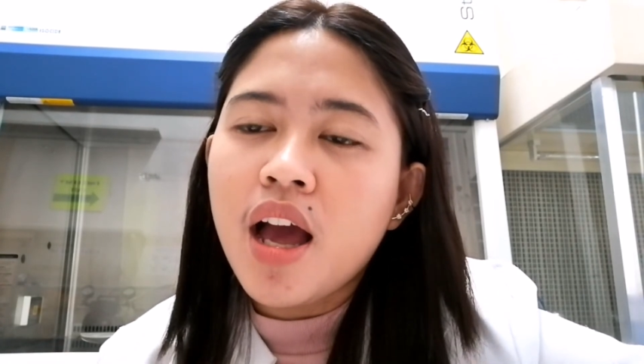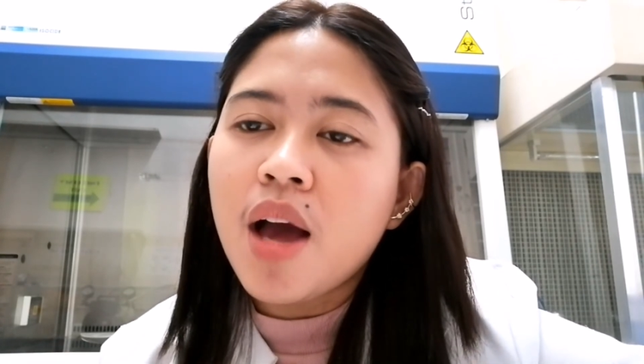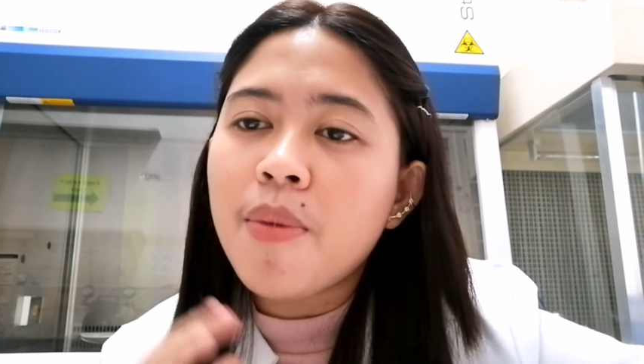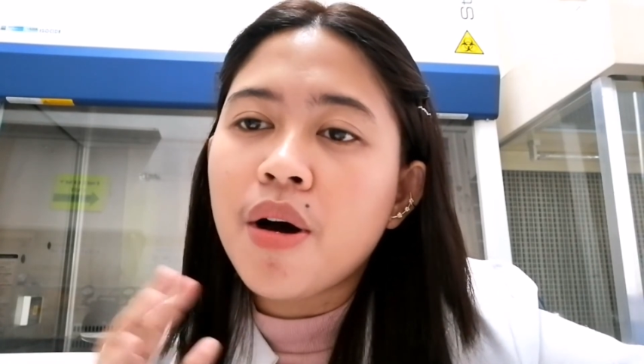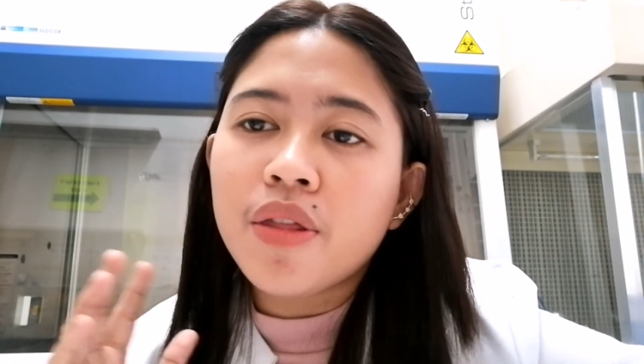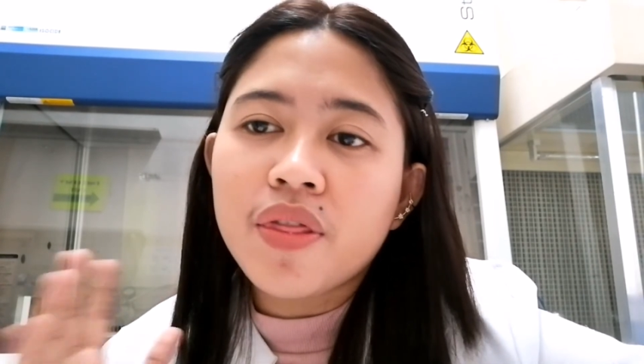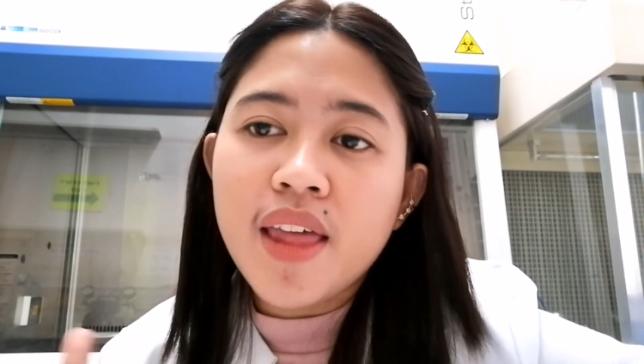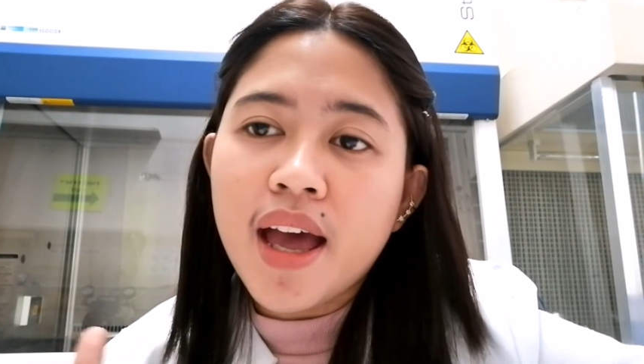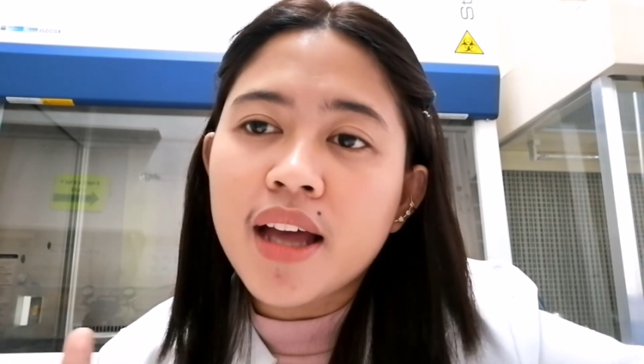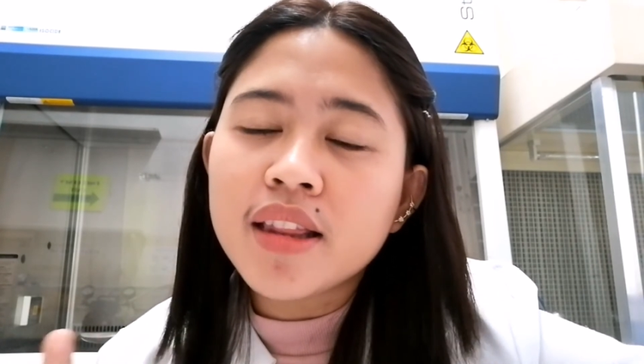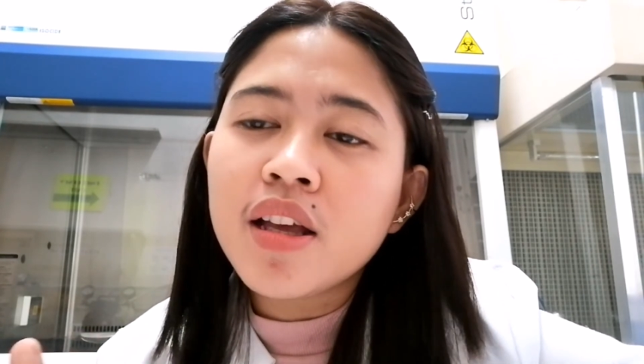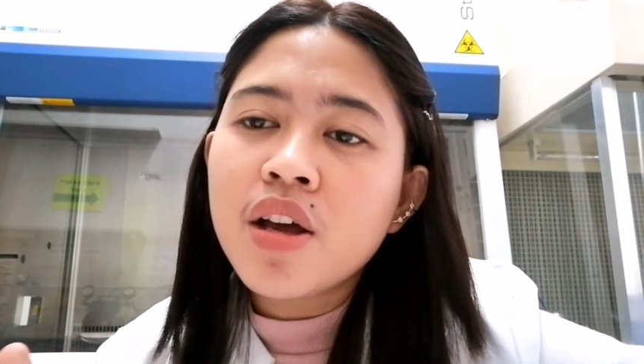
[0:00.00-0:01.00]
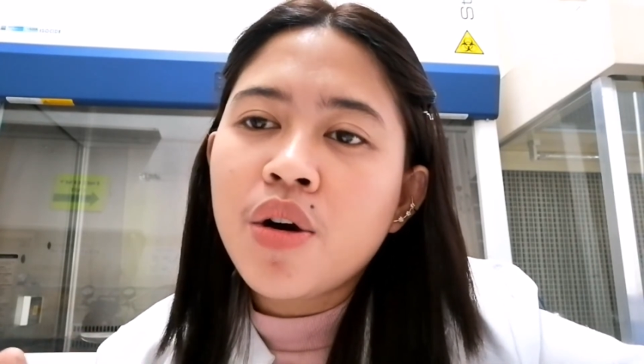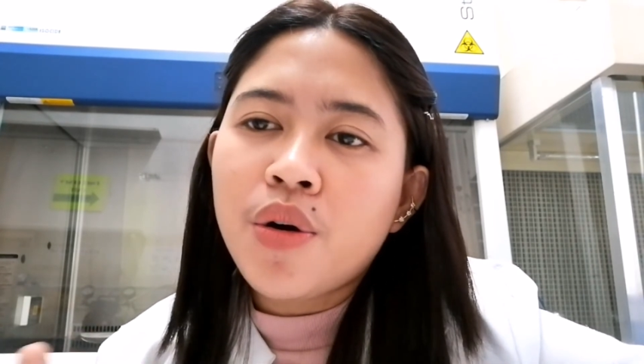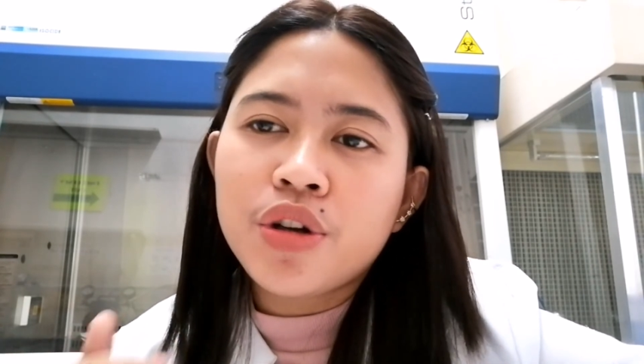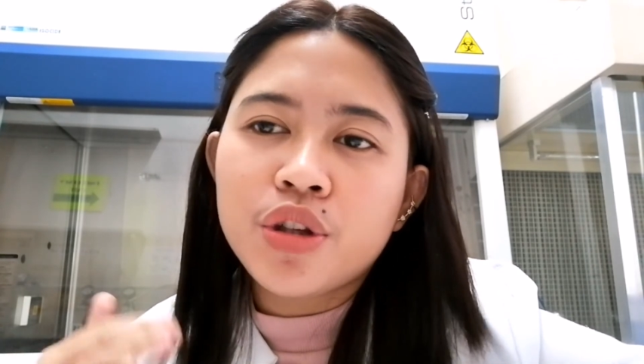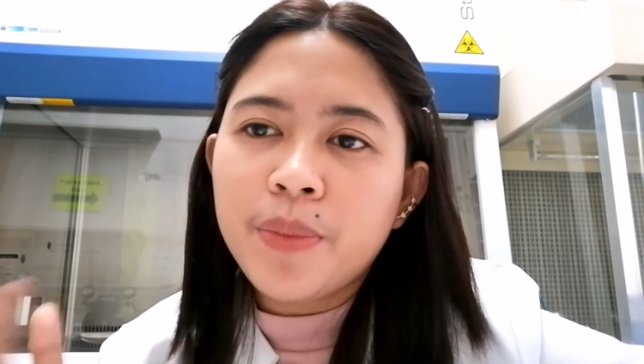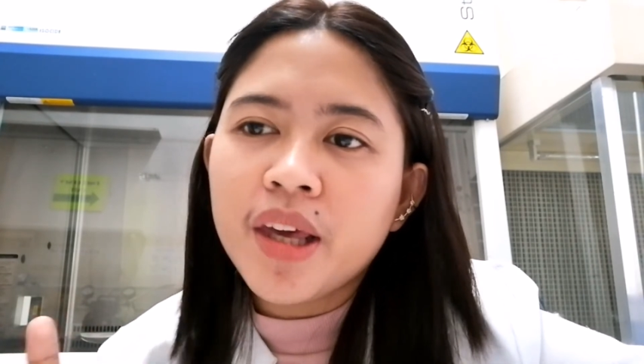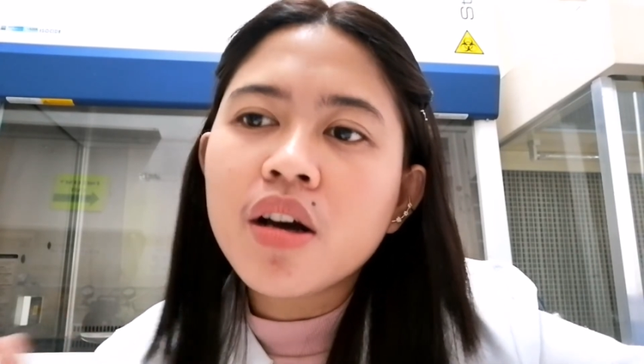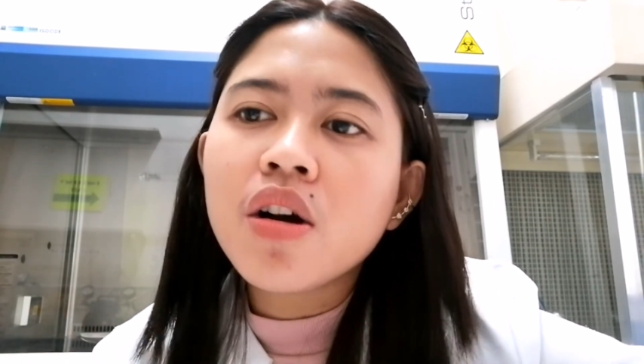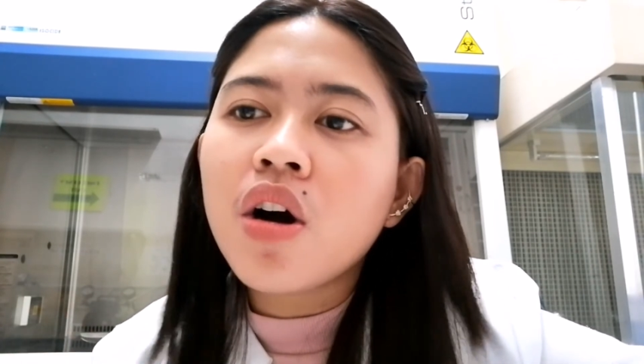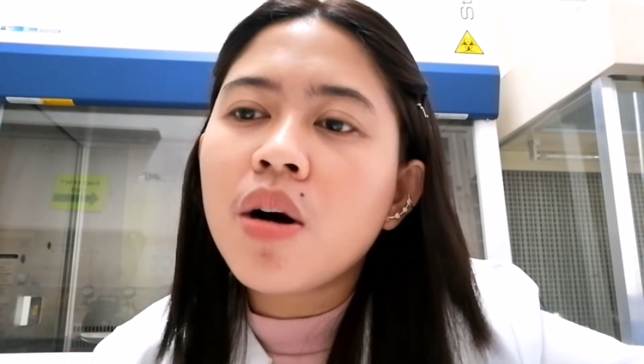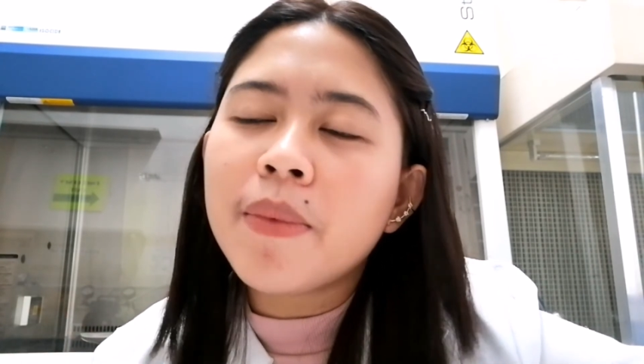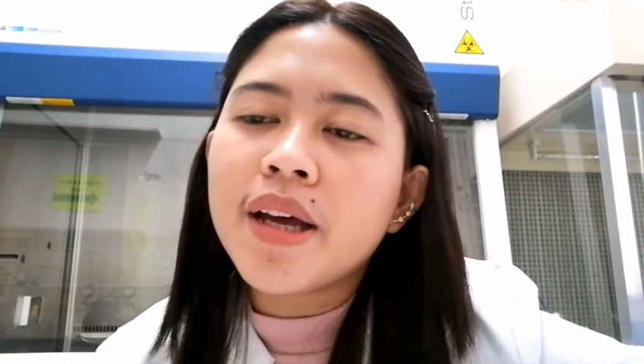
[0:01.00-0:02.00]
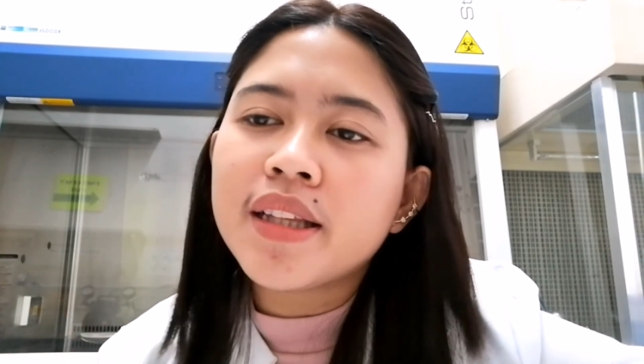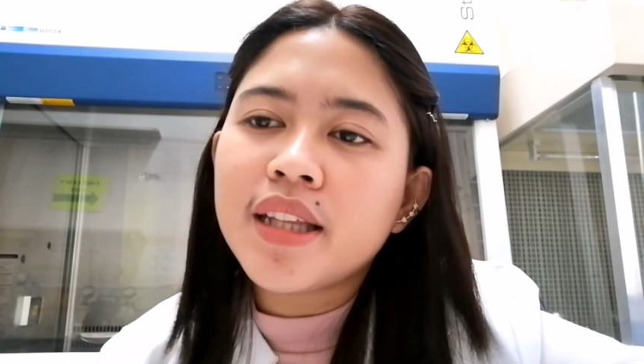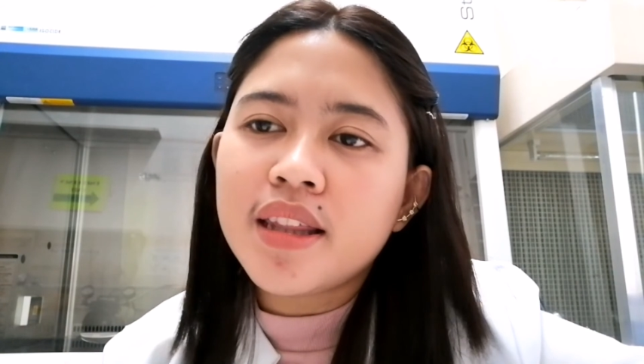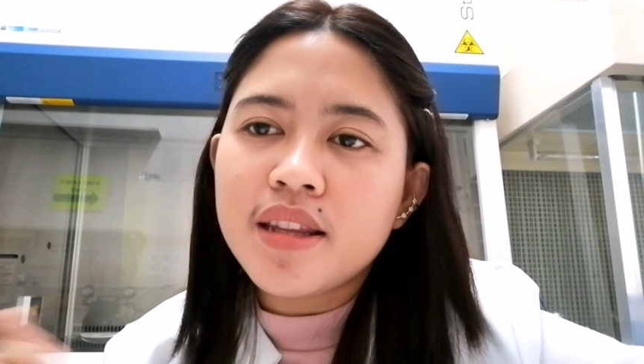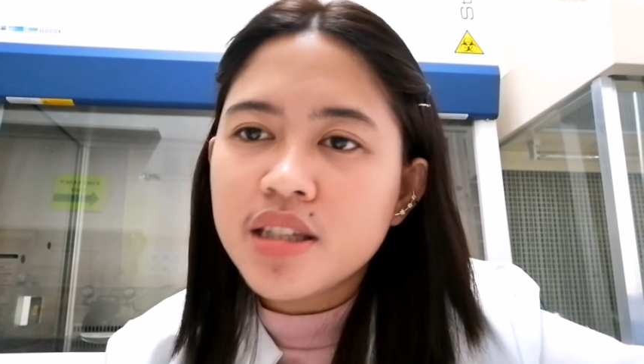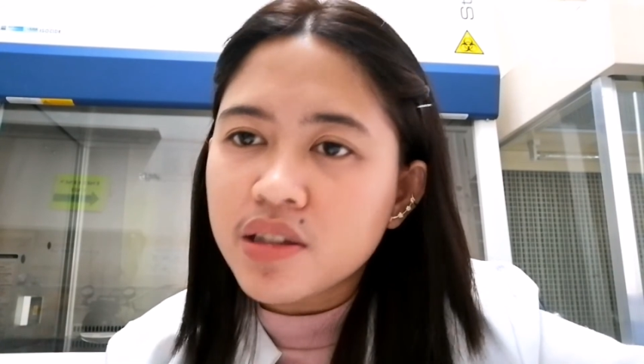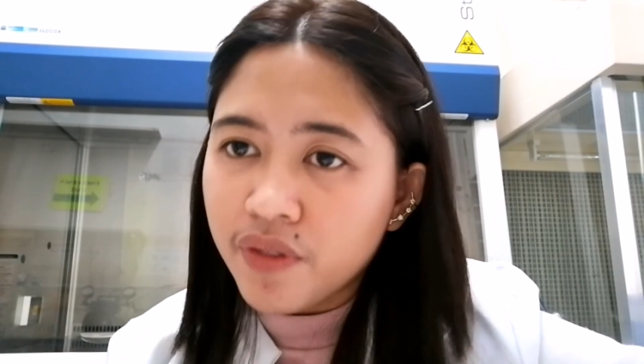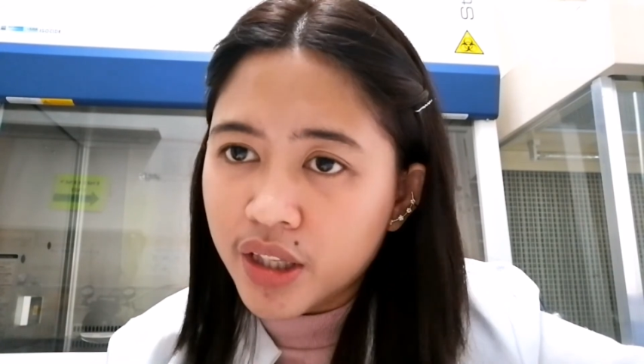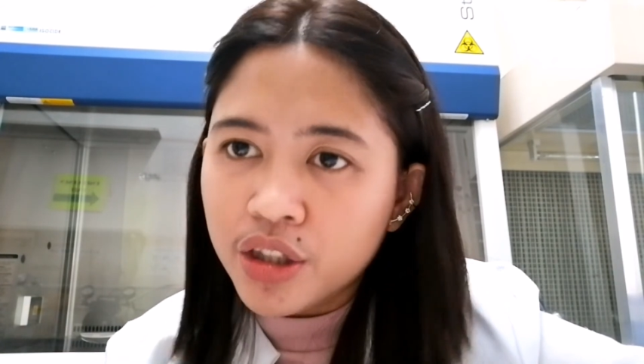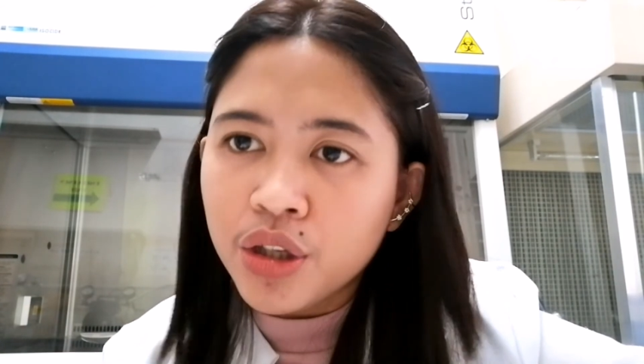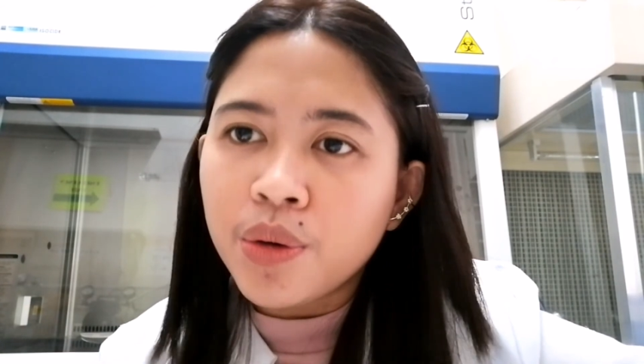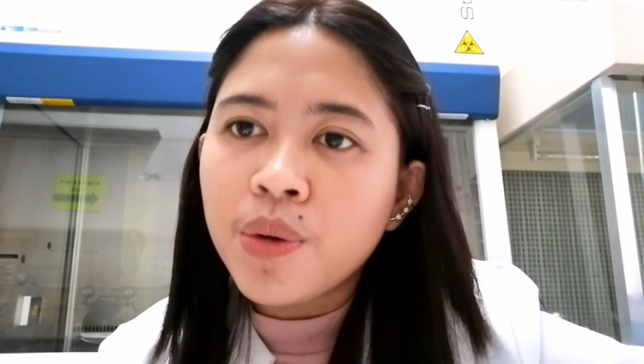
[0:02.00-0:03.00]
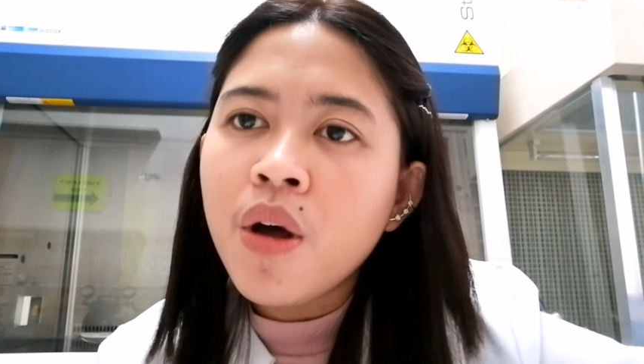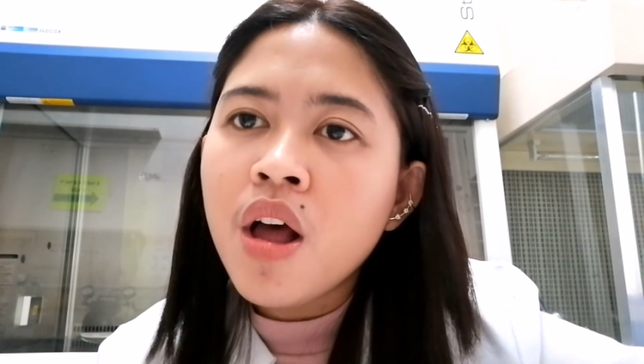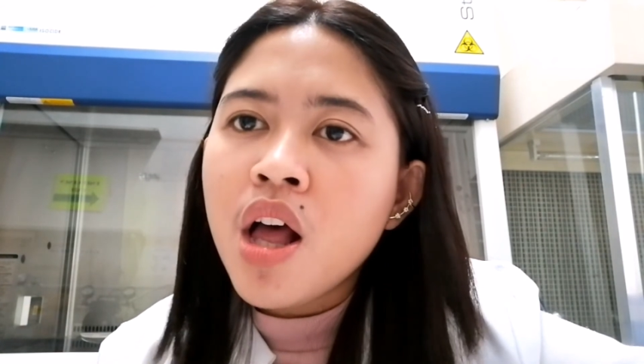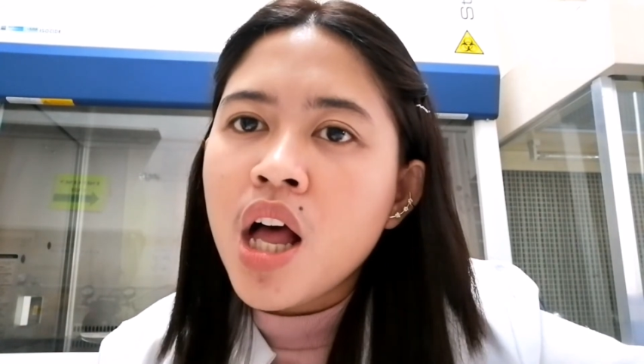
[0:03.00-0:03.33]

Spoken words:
about that or to make a comment in this video.